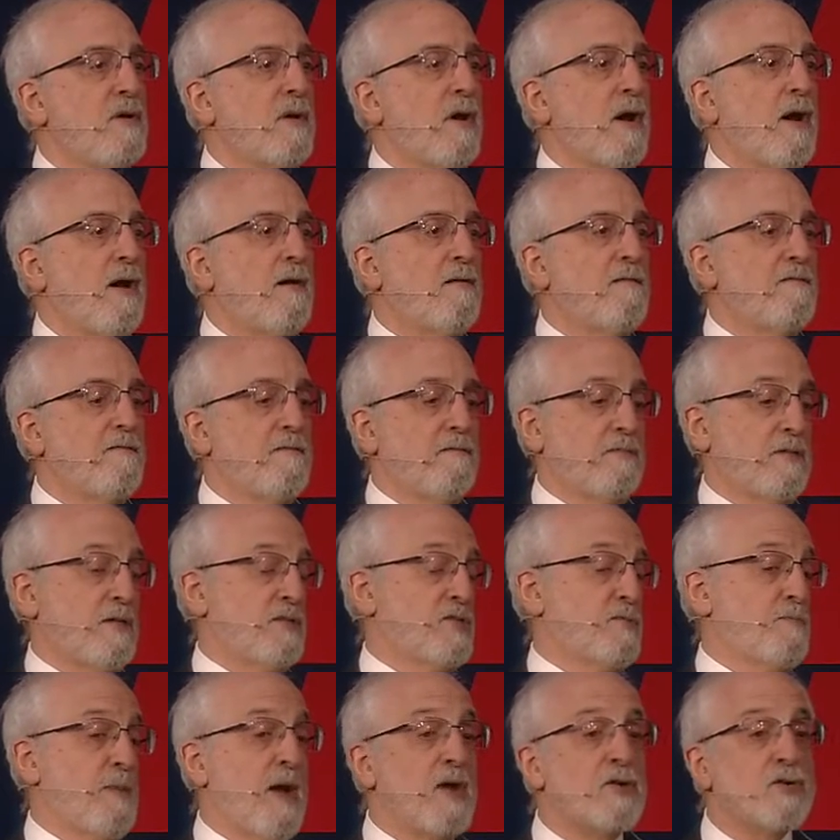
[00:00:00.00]
of
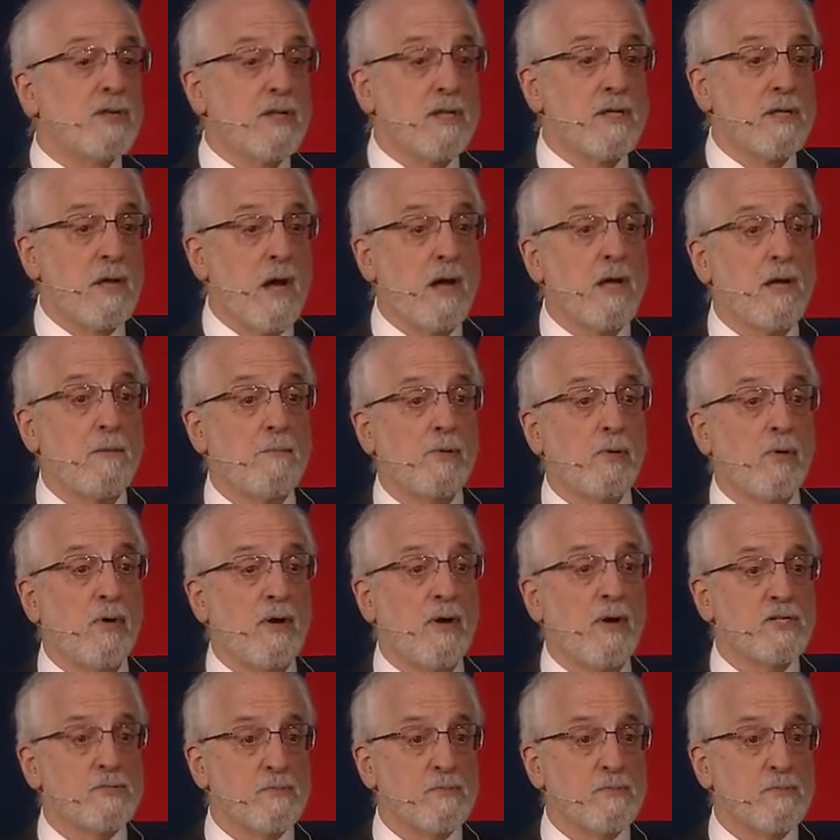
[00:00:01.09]
especially young employees,